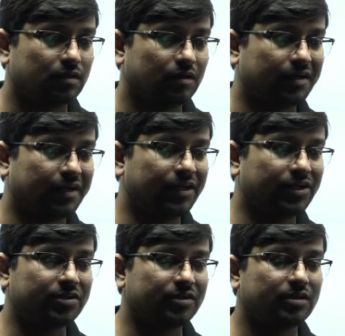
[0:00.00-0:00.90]

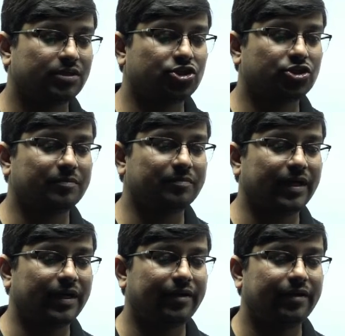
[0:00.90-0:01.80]
Harish,
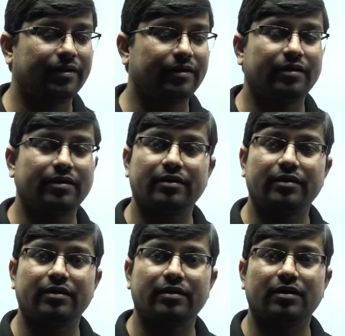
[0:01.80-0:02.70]
Chinmay,
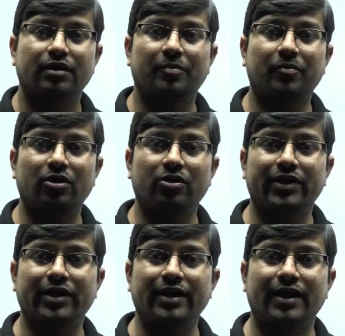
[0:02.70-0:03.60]
come on
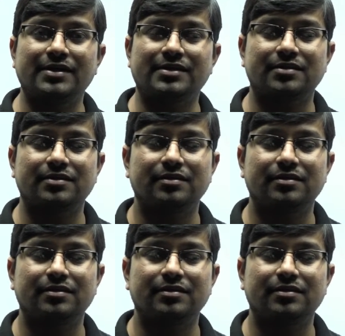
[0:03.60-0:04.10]
quickly, guys.